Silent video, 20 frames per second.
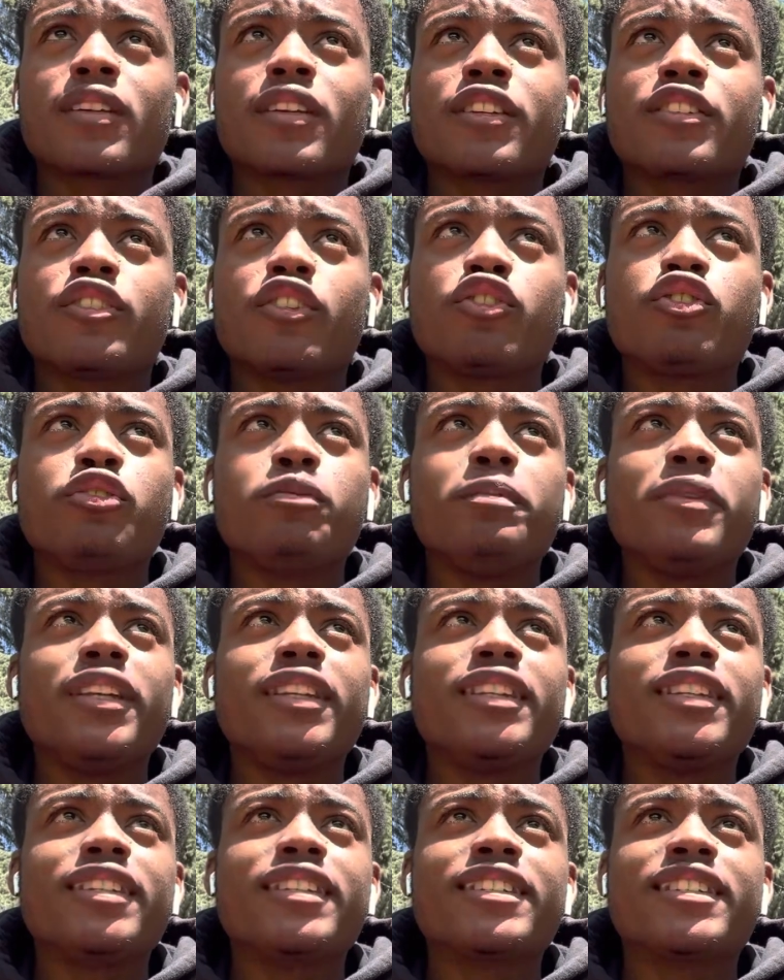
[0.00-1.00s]
social
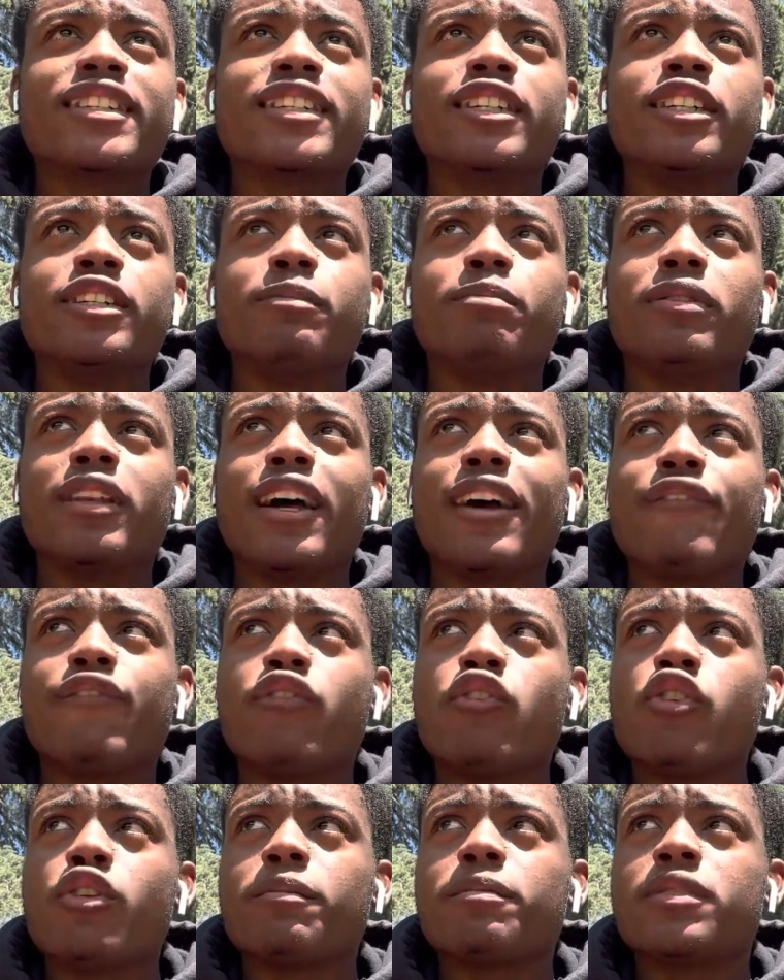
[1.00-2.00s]
media is a good
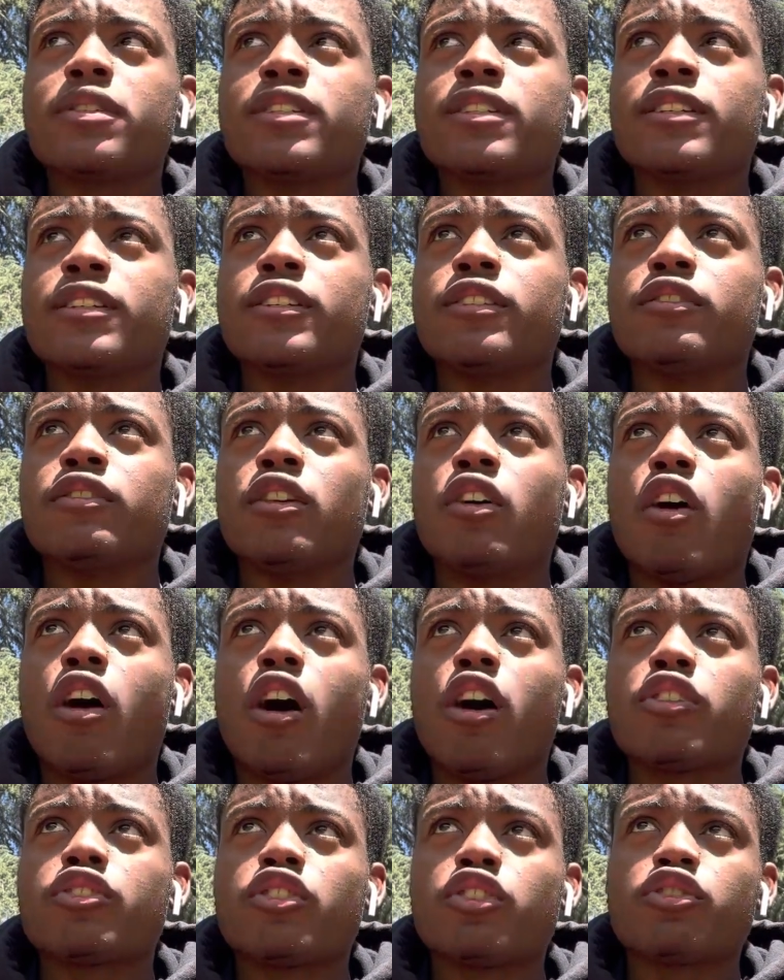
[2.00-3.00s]
platform to, you know,
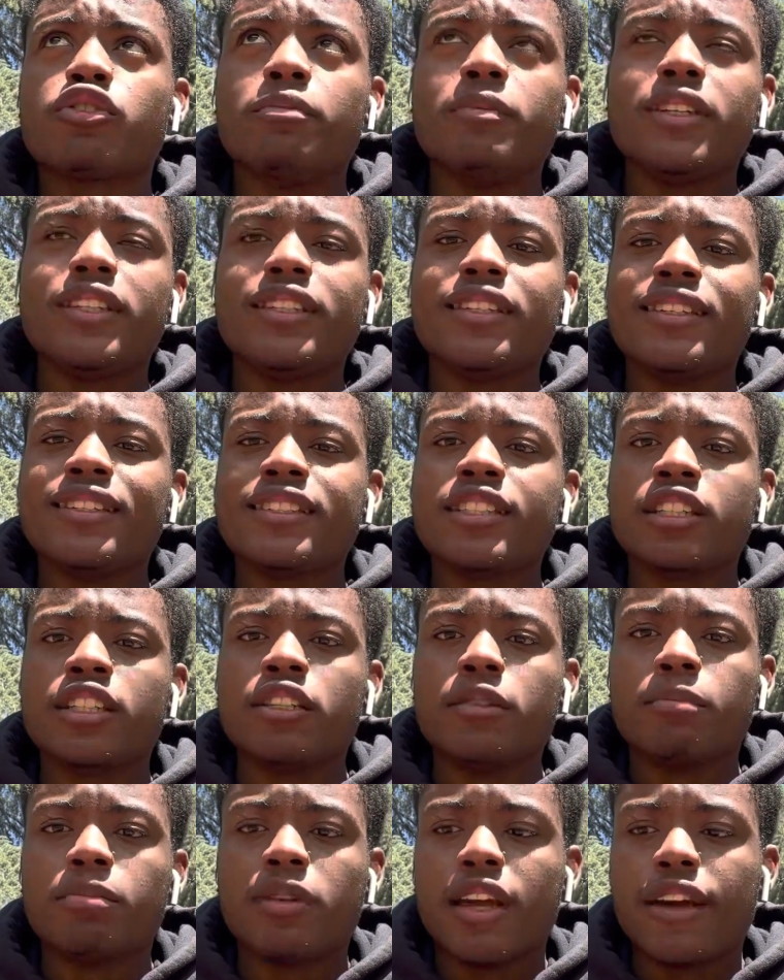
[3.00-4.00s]
all social media is a
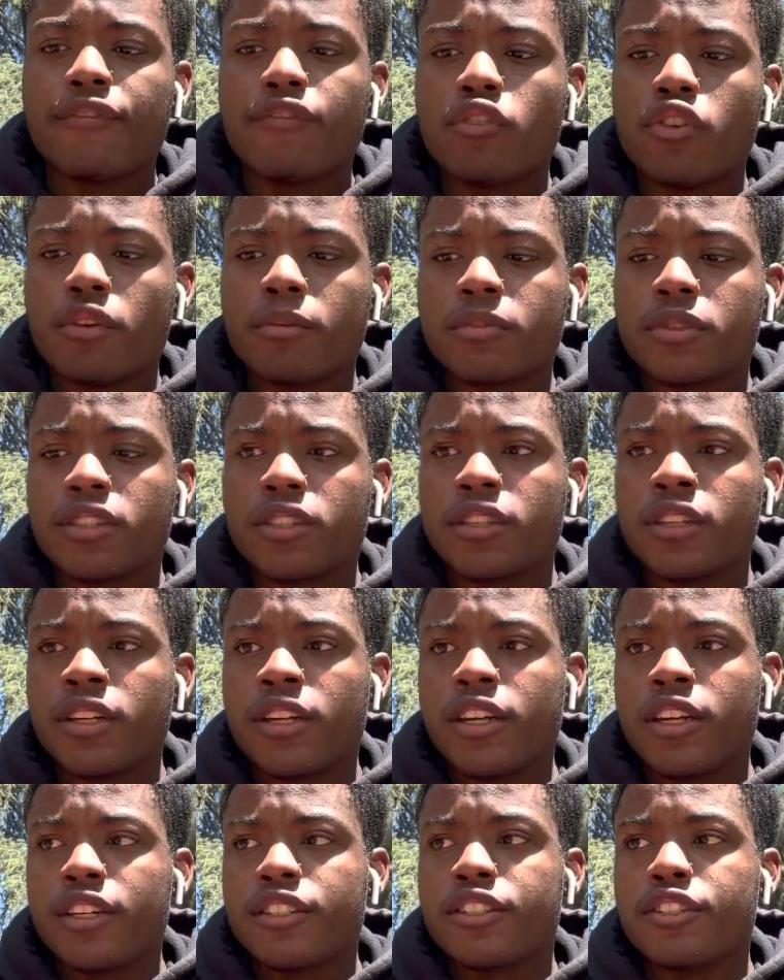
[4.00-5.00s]
good platform to
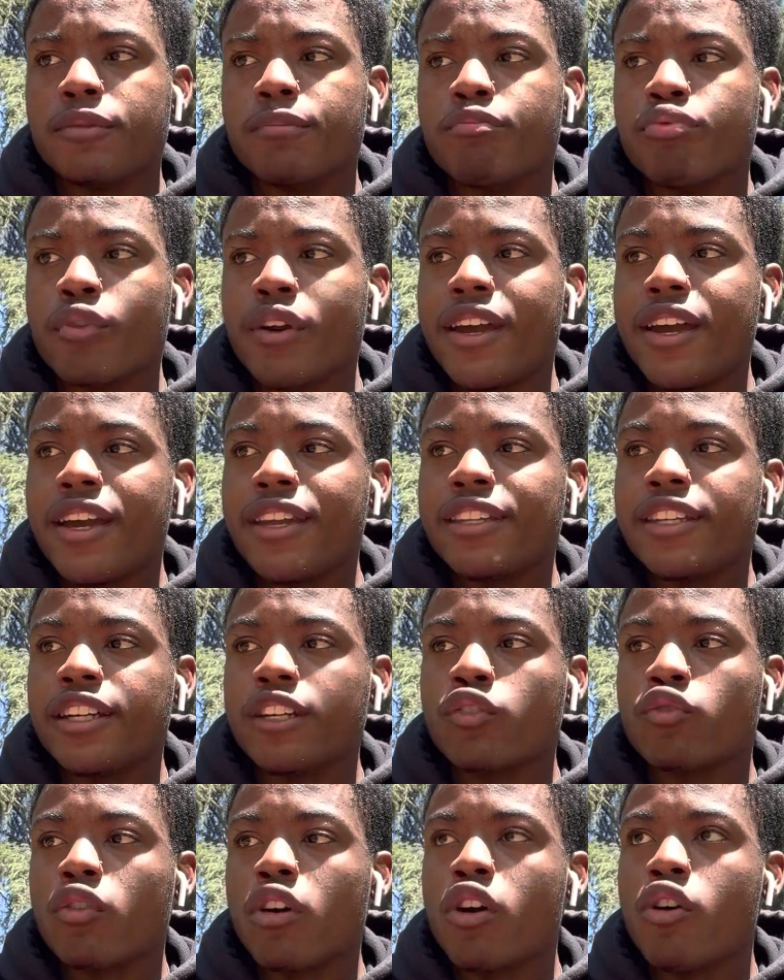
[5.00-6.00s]
to brand
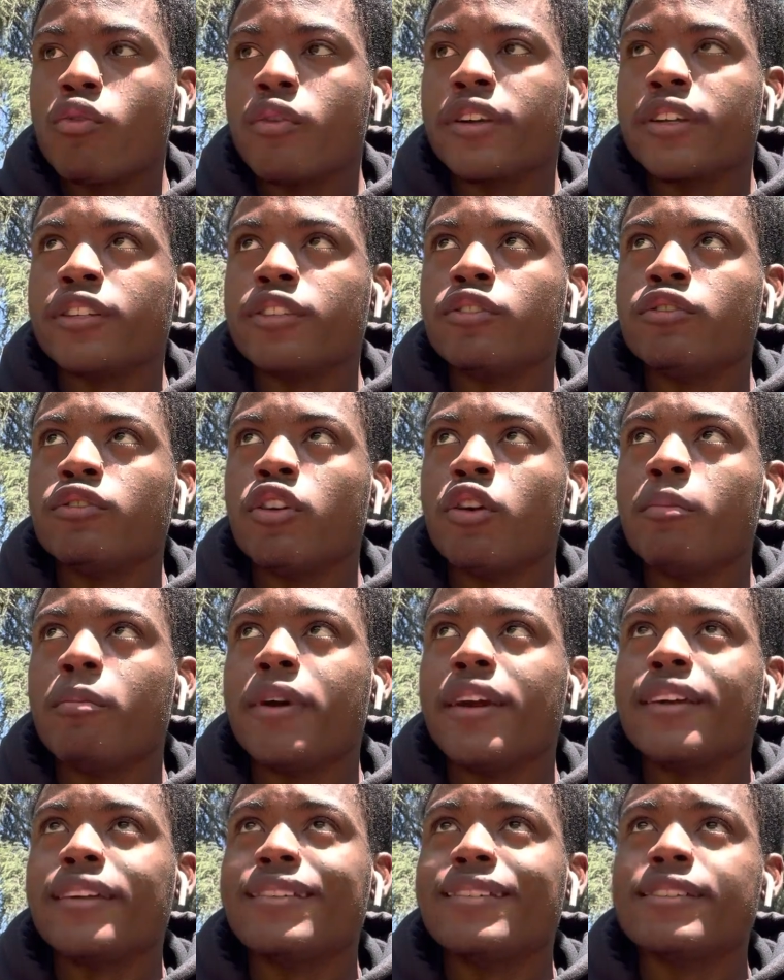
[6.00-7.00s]
and grow and you know
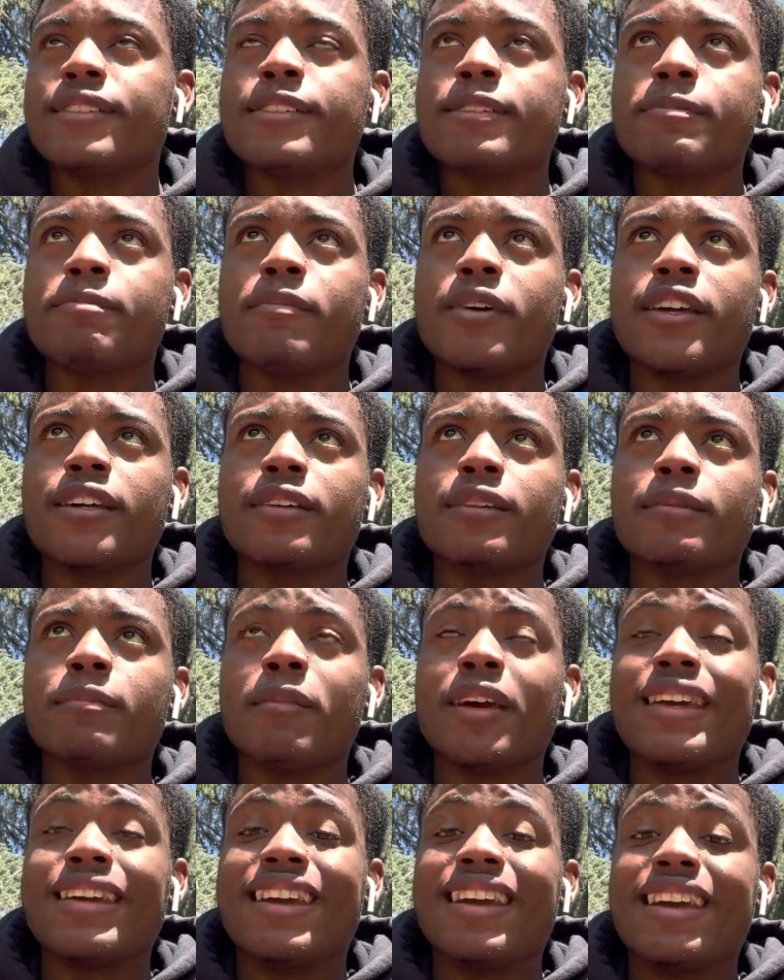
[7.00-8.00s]
make make
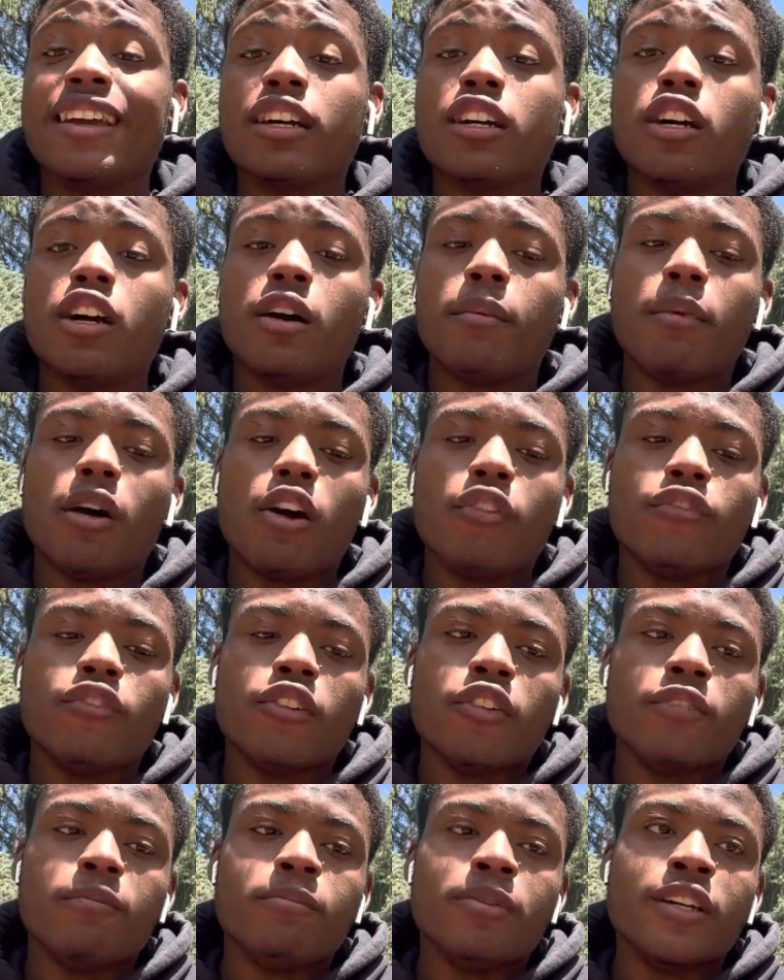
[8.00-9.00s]
make income off
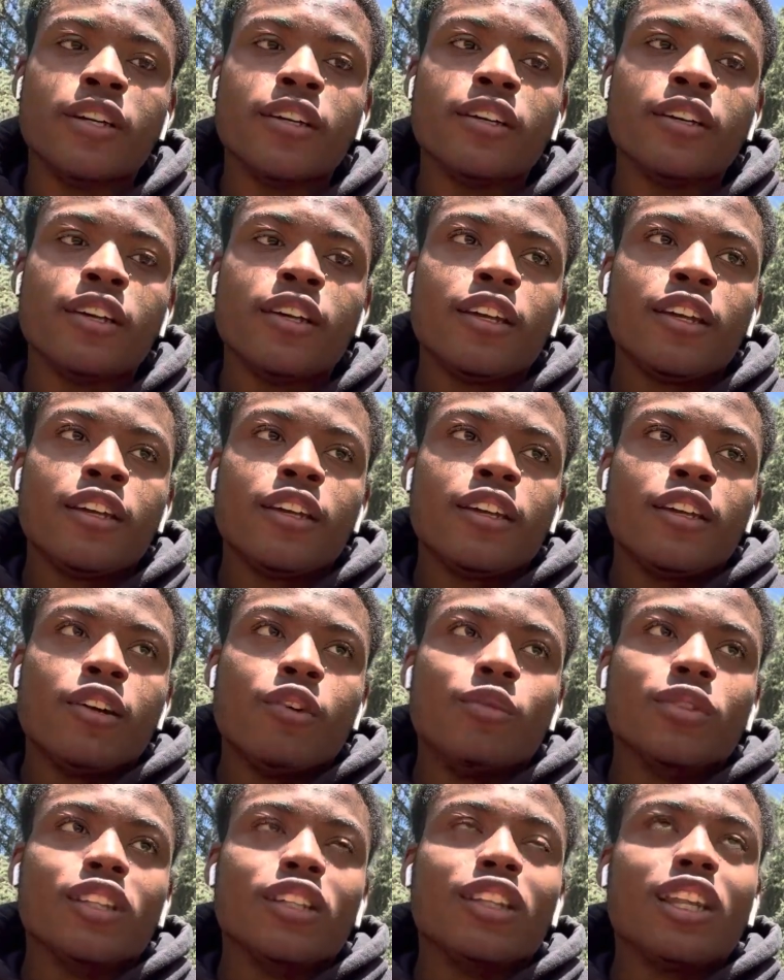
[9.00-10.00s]
of. But
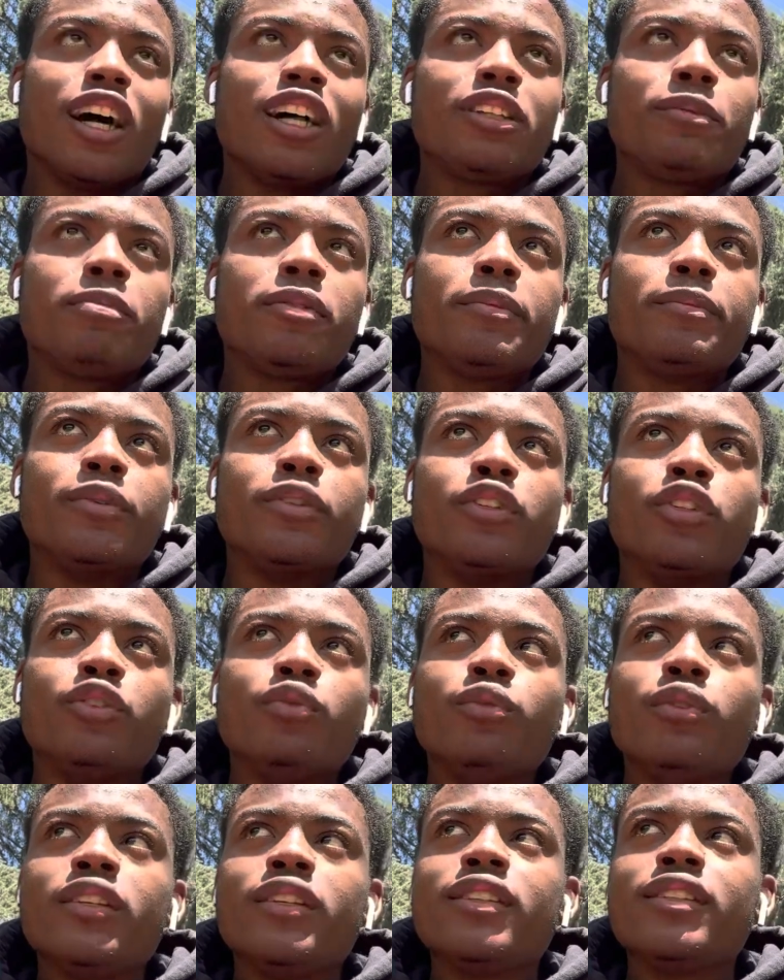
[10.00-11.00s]
what a lot of people
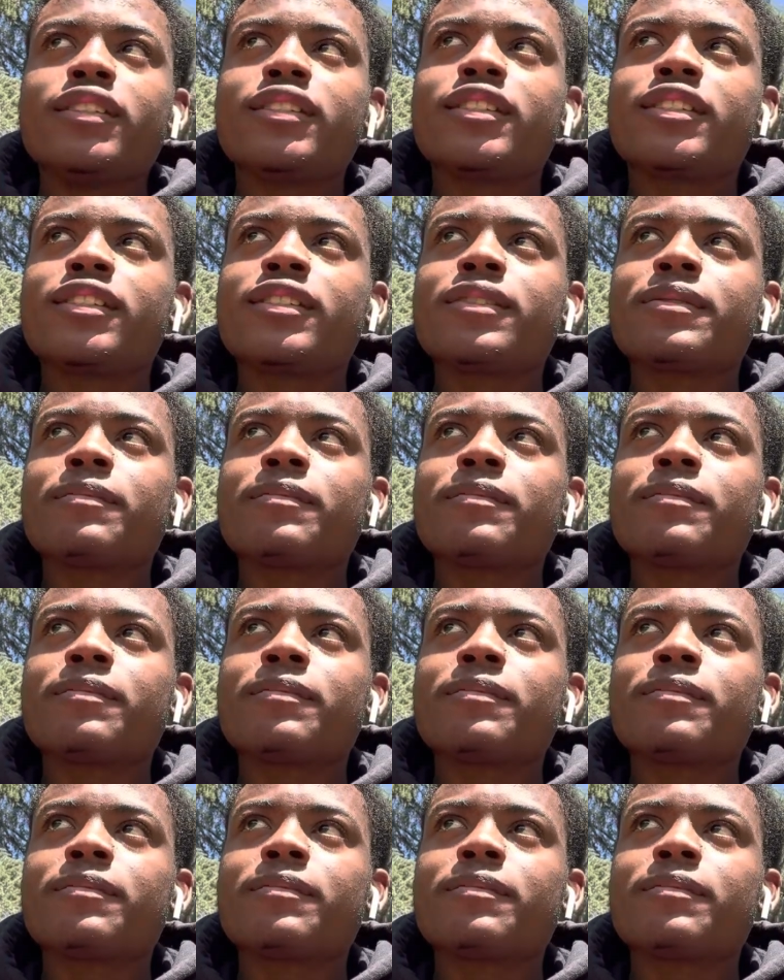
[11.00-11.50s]
do is